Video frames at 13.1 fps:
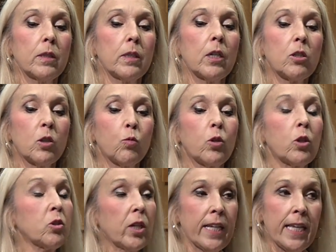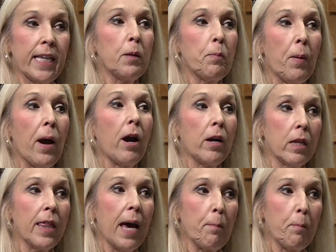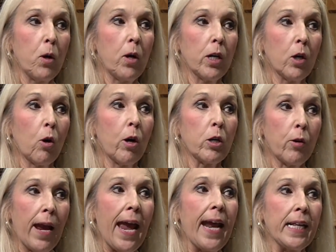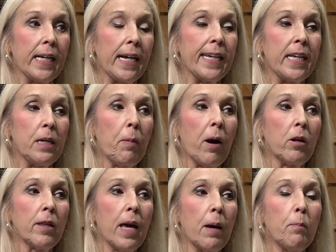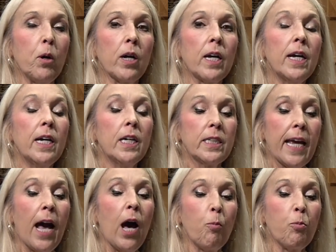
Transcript: there's, there's a key part of that book or you're adding sure. a key part of that book to help